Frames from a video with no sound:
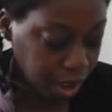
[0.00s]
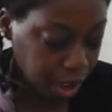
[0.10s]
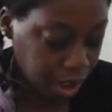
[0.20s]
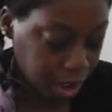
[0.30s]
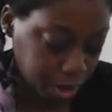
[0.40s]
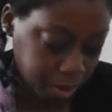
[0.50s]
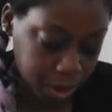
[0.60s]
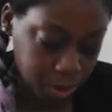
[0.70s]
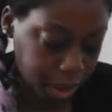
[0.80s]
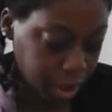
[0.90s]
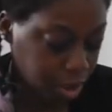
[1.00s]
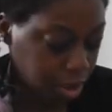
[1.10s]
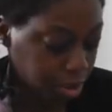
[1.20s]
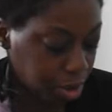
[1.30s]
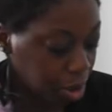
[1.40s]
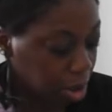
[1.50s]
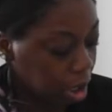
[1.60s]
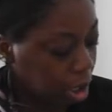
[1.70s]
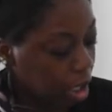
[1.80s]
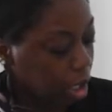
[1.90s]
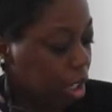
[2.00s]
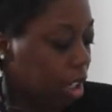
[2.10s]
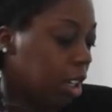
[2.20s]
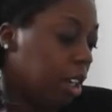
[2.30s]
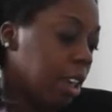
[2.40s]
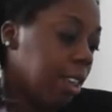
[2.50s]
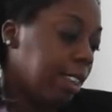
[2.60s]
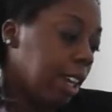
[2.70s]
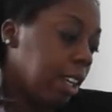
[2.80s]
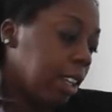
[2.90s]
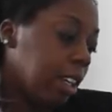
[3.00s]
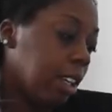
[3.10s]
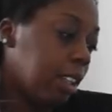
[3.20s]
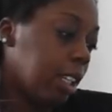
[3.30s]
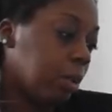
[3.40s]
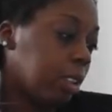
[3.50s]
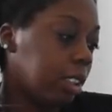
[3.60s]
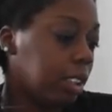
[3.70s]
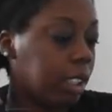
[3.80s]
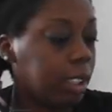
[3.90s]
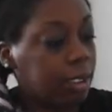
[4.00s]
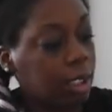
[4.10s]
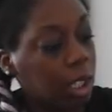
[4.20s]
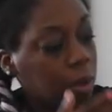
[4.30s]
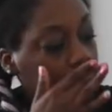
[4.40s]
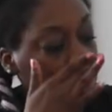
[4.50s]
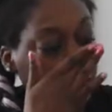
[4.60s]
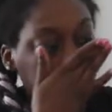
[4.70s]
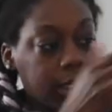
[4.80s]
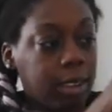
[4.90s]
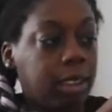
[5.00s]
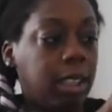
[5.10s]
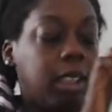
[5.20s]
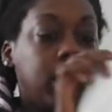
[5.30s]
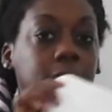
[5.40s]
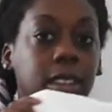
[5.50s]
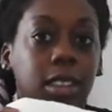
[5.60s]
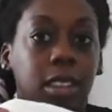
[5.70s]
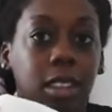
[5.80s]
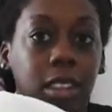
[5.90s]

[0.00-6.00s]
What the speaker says: That's what candles are for. Then there was this nice towel. It says